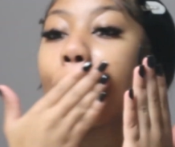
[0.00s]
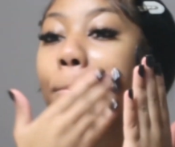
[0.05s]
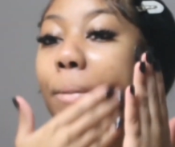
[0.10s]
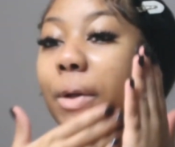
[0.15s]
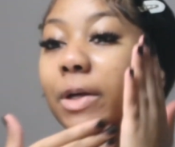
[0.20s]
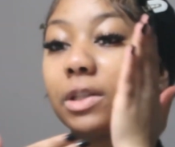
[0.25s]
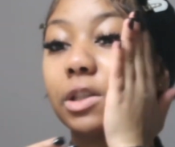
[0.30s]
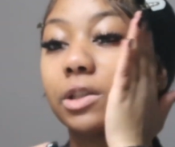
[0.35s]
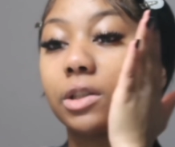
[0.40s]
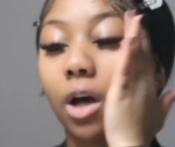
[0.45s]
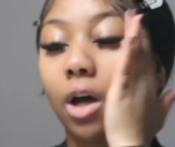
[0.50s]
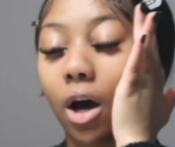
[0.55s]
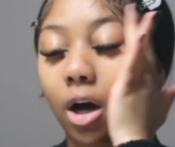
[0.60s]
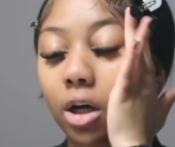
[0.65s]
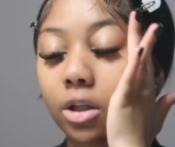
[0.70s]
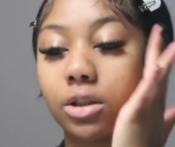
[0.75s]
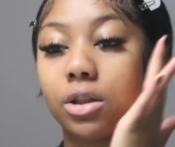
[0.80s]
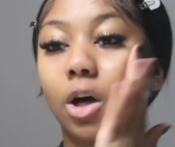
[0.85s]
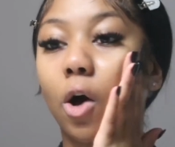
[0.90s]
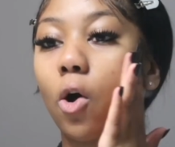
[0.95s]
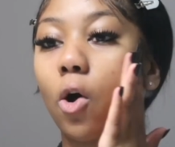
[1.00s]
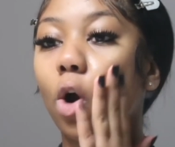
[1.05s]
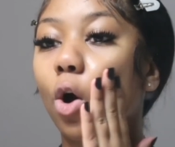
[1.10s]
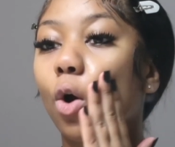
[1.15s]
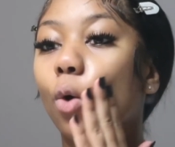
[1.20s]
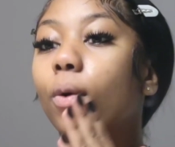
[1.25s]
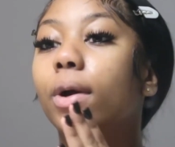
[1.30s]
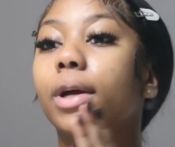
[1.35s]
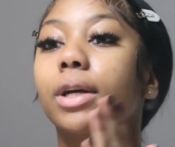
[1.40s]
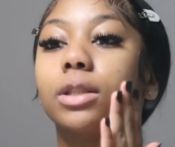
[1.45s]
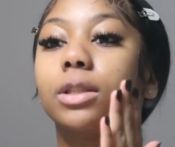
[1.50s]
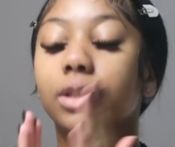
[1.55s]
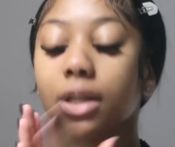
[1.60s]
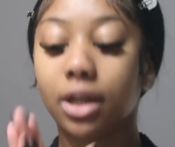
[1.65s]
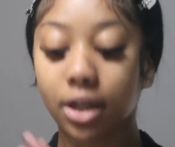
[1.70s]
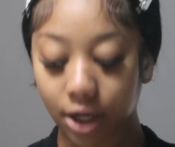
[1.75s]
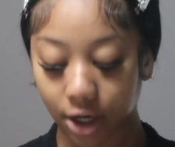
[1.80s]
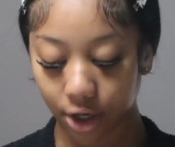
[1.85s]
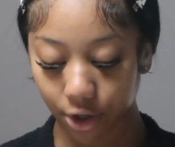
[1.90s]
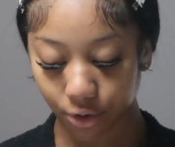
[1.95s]
This is also Korean
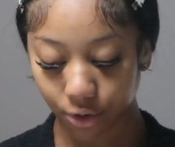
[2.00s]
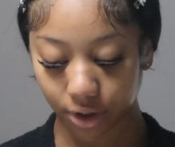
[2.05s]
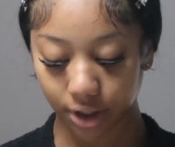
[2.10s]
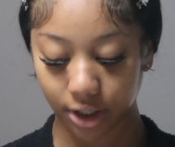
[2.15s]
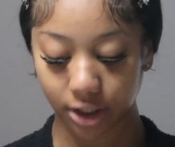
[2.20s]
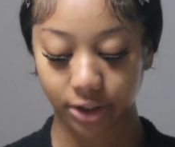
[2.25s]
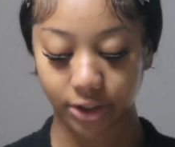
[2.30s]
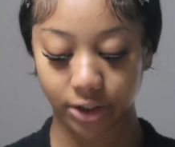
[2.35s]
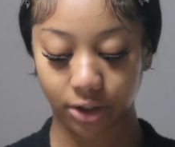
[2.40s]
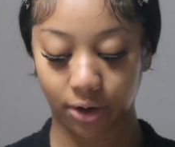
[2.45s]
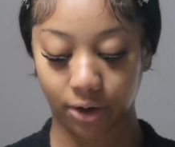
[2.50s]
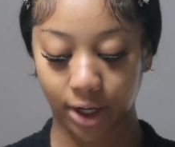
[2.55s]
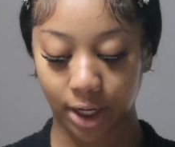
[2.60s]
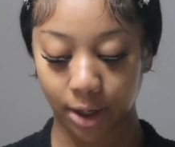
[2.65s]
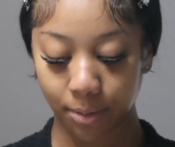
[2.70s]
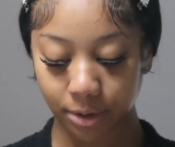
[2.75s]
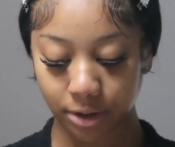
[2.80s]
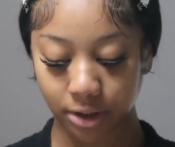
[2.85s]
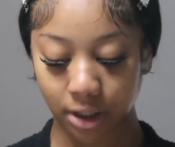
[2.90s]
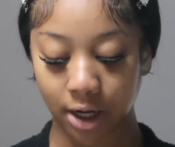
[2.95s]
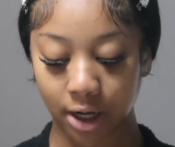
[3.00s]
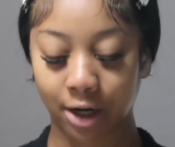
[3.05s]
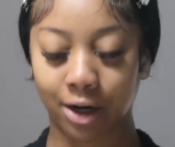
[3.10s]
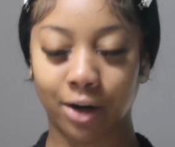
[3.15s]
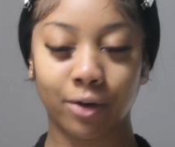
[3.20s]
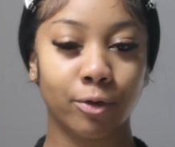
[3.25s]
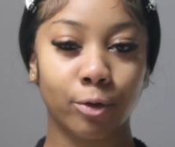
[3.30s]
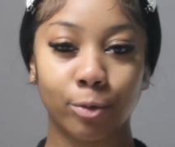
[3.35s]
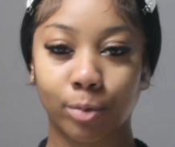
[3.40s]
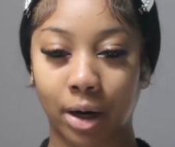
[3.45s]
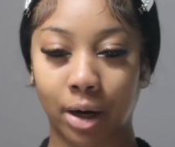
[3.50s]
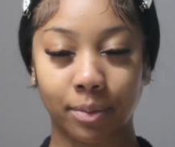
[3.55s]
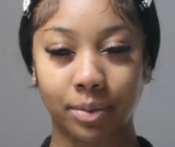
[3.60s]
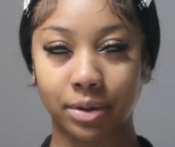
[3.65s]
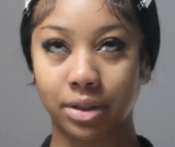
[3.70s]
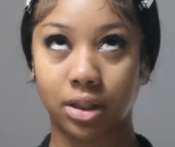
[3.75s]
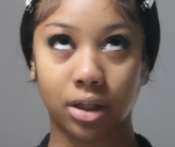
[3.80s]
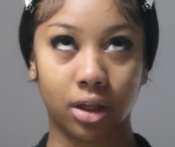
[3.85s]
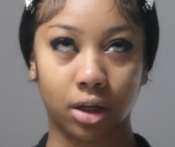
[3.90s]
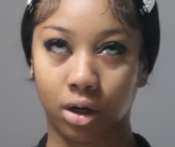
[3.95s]
skincare. You can get this on Amazon. I know you've
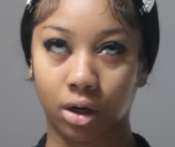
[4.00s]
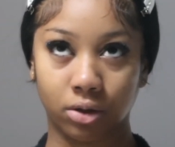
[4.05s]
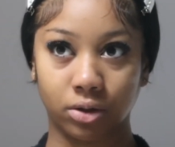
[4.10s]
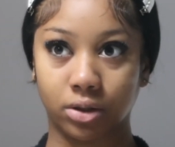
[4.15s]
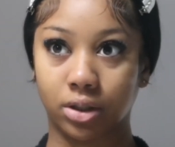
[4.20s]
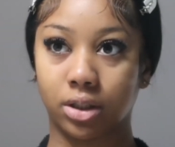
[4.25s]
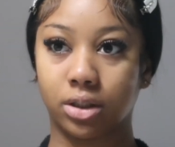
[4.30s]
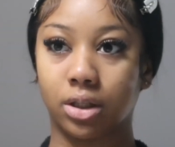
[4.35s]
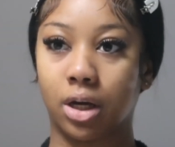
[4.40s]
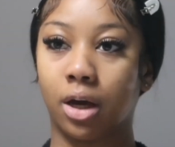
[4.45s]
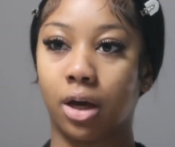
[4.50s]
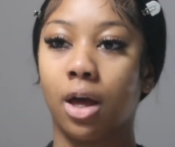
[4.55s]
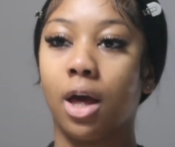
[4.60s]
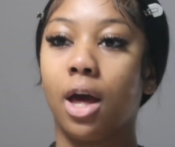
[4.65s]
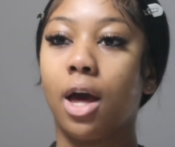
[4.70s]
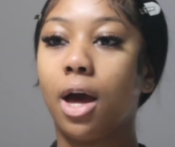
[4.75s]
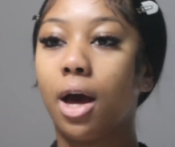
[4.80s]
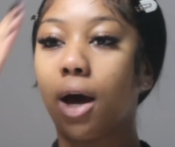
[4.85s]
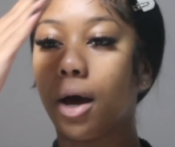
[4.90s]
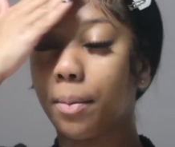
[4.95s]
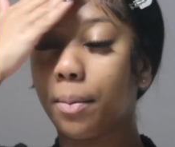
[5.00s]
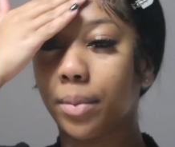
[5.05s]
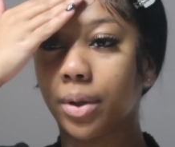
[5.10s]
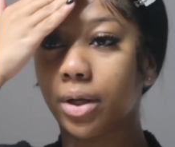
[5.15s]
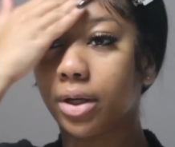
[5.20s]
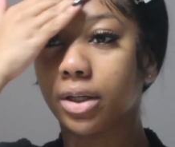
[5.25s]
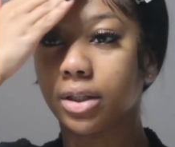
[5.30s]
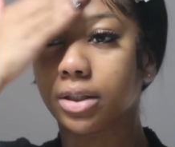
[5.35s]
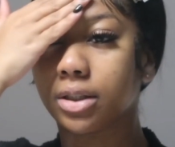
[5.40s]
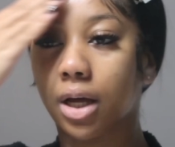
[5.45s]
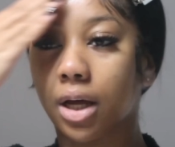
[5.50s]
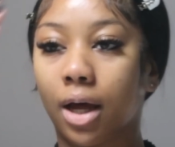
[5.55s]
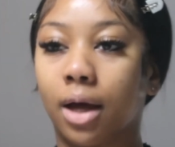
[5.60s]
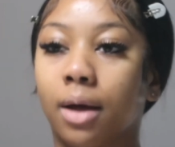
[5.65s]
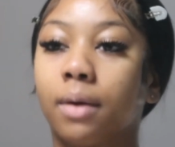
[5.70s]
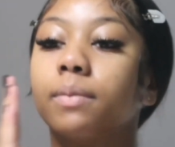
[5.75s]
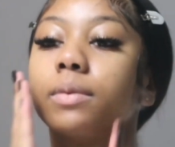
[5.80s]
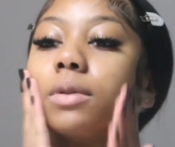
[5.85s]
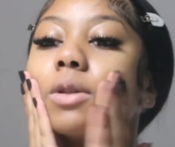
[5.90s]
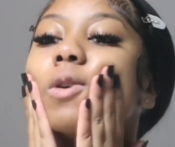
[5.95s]
probably seen it on TikTok a million
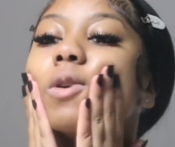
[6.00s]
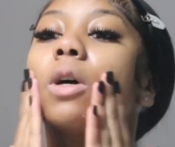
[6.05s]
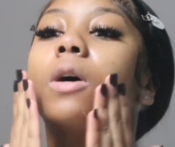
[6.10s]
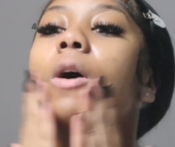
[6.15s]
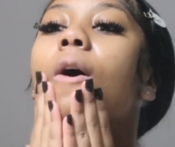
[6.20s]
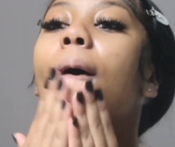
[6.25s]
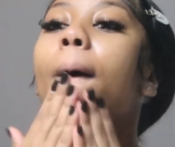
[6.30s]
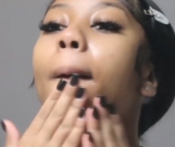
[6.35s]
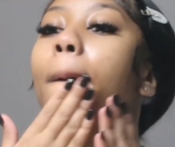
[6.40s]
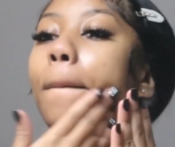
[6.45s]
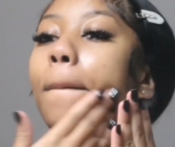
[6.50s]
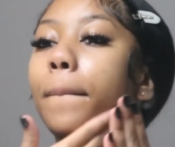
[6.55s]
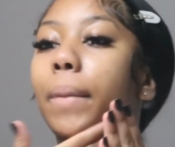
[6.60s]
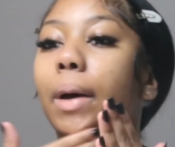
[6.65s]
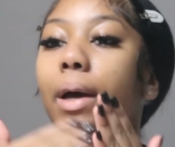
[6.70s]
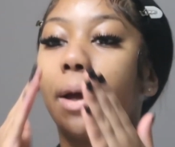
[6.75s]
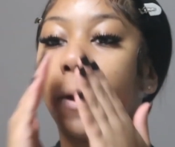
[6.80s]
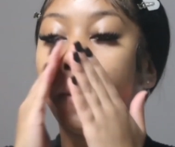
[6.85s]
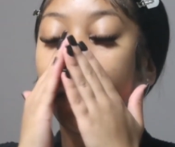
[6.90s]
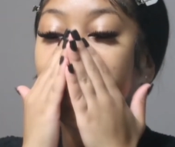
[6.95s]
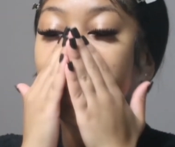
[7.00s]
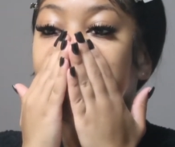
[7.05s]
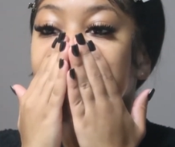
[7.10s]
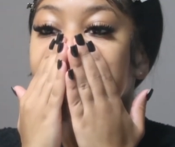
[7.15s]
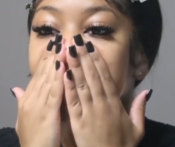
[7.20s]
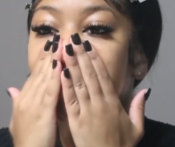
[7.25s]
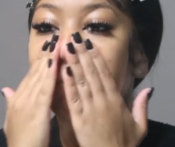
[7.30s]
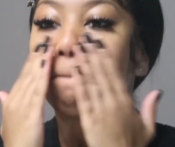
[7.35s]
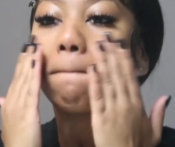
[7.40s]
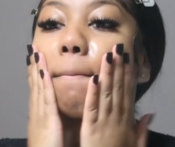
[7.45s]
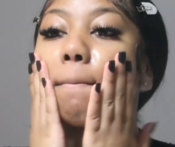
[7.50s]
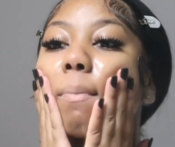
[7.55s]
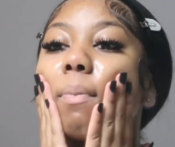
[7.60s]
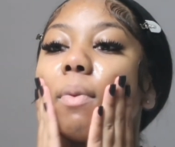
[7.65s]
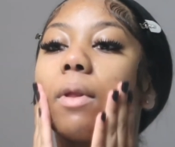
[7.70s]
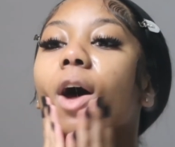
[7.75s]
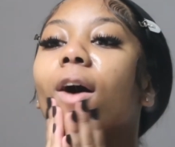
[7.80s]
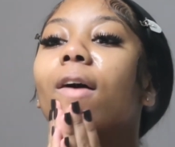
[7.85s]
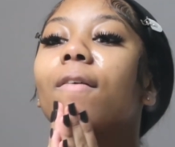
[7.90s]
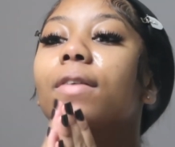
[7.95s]
times. But
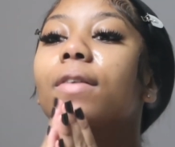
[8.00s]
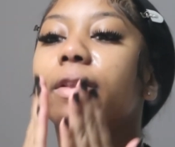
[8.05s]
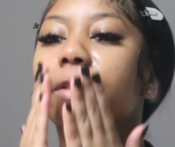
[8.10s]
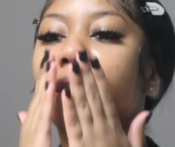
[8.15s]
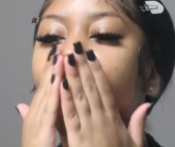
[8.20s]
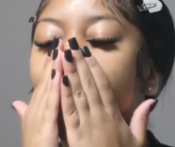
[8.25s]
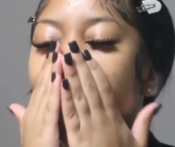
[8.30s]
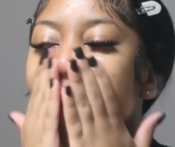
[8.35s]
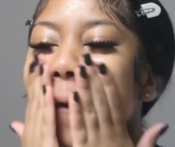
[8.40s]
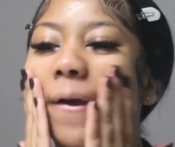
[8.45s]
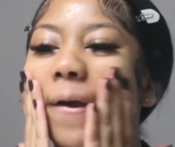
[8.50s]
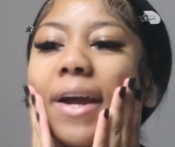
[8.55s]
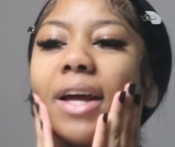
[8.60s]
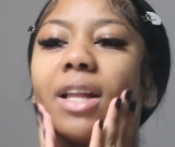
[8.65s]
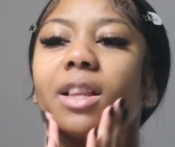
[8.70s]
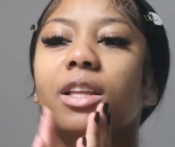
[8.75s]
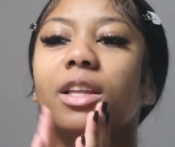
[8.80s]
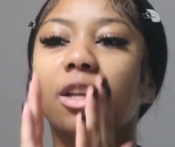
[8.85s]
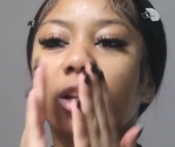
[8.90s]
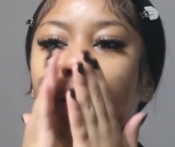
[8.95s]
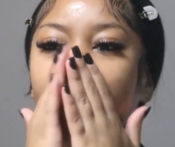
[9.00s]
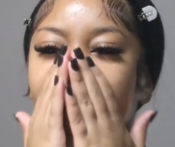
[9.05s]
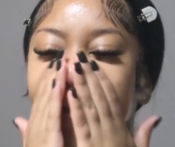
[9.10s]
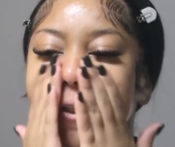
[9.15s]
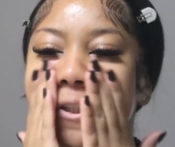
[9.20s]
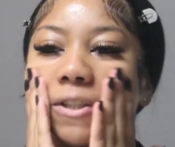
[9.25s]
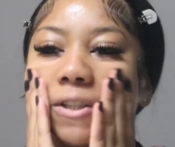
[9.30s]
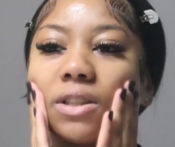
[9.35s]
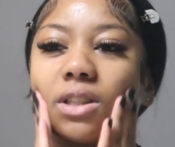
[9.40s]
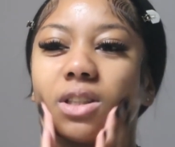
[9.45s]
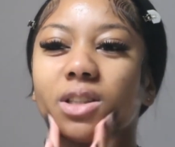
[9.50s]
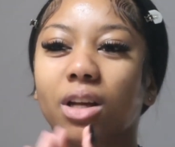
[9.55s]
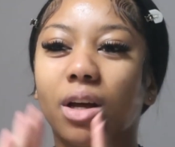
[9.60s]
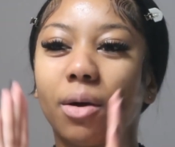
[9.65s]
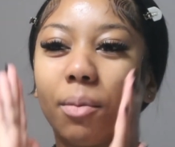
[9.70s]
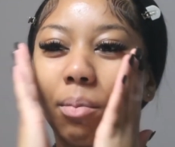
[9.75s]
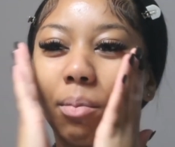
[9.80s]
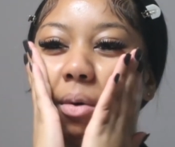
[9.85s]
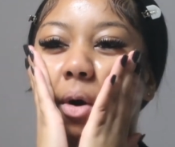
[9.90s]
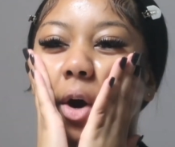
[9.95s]
I feel like it literally just
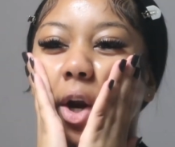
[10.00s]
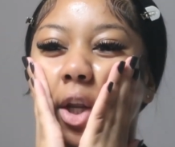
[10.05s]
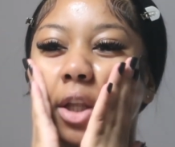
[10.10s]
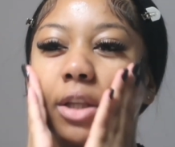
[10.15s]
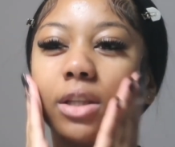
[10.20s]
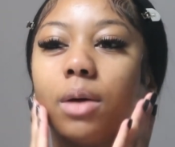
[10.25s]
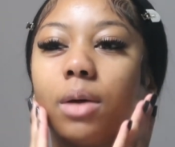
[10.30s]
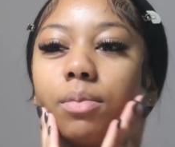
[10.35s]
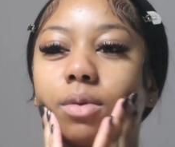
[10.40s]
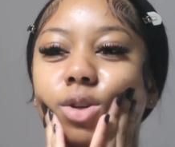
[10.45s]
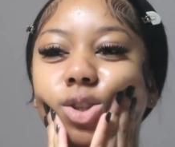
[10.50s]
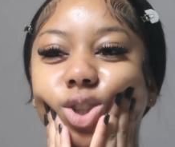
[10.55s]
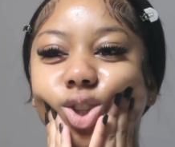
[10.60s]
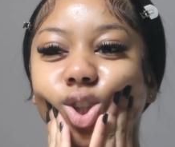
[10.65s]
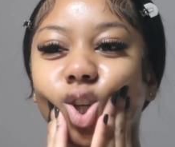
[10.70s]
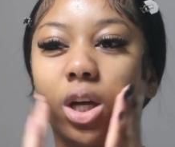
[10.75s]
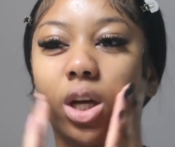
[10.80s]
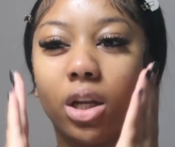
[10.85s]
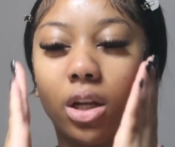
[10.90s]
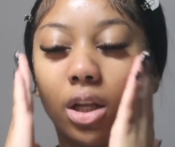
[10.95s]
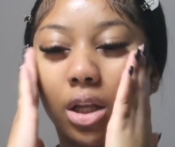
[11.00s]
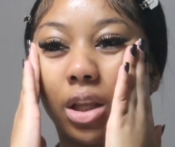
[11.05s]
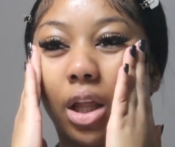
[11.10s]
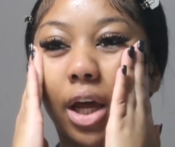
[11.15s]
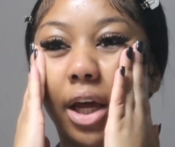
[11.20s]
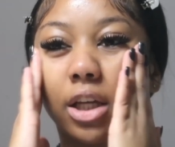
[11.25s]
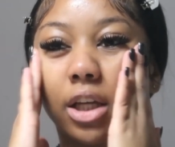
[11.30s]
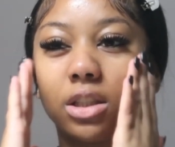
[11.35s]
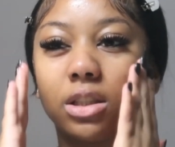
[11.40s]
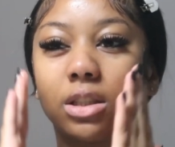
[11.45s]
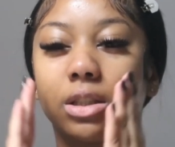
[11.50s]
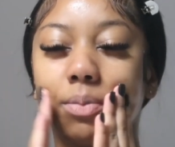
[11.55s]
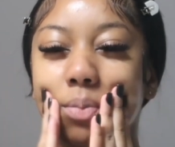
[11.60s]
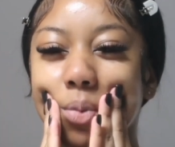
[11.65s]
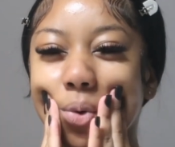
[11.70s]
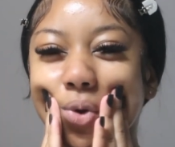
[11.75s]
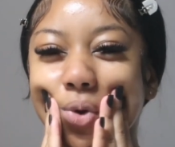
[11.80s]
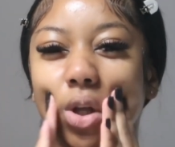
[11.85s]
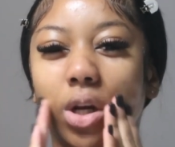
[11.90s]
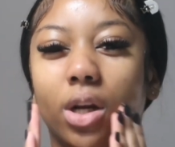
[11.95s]
brightens up your skin and like
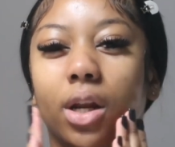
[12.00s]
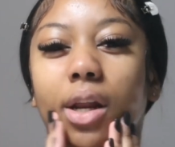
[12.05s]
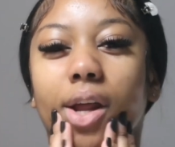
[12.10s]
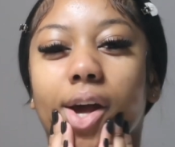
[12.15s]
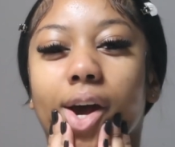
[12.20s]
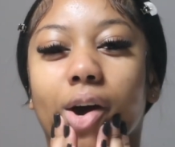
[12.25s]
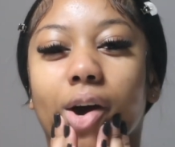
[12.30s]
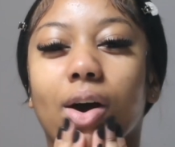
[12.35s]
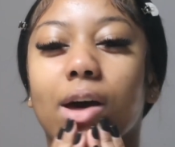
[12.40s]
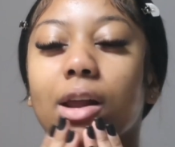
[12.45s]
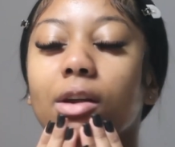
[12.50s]
smoothing it out.